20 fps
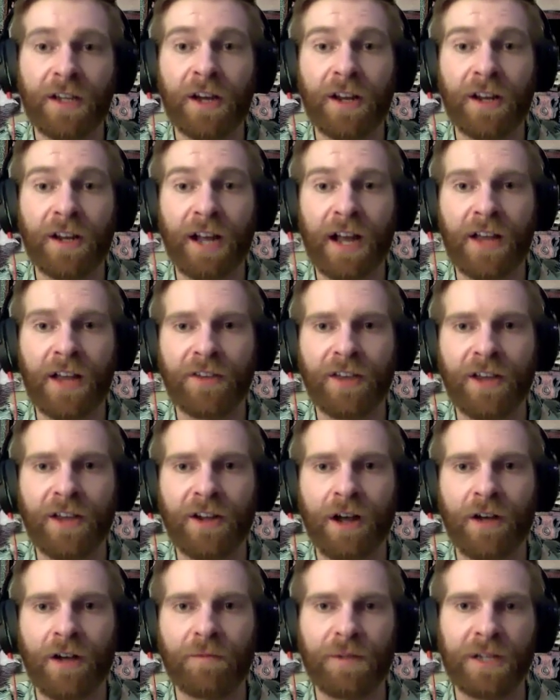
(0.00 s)
tales of how they
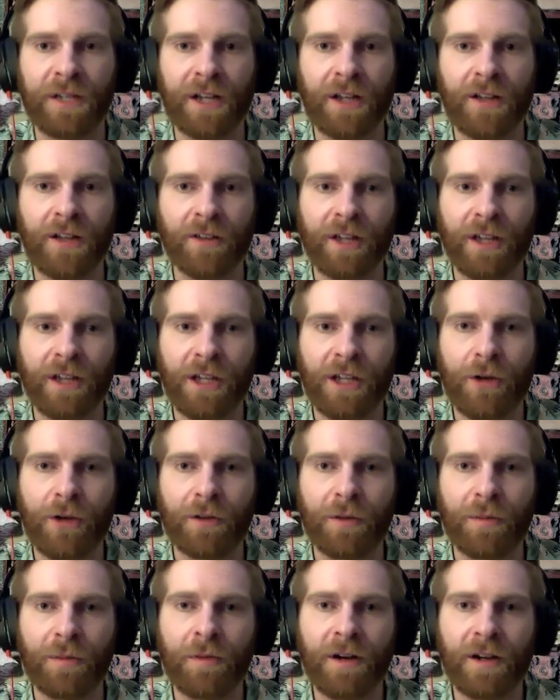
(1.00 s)
cut a guy's head off
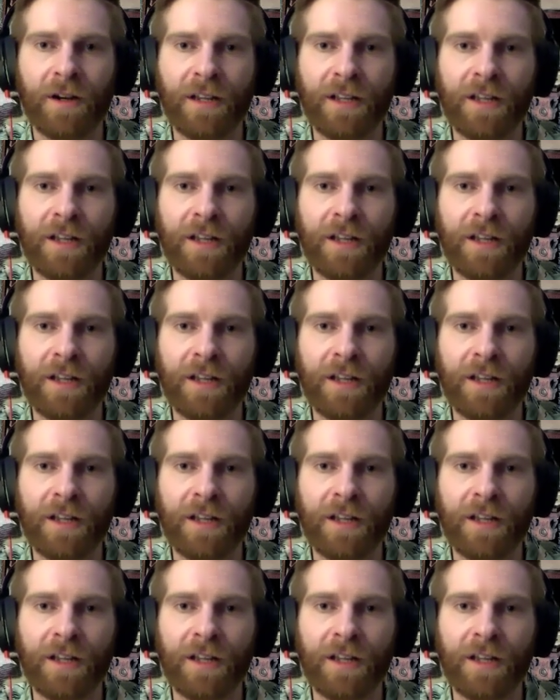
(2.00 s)
because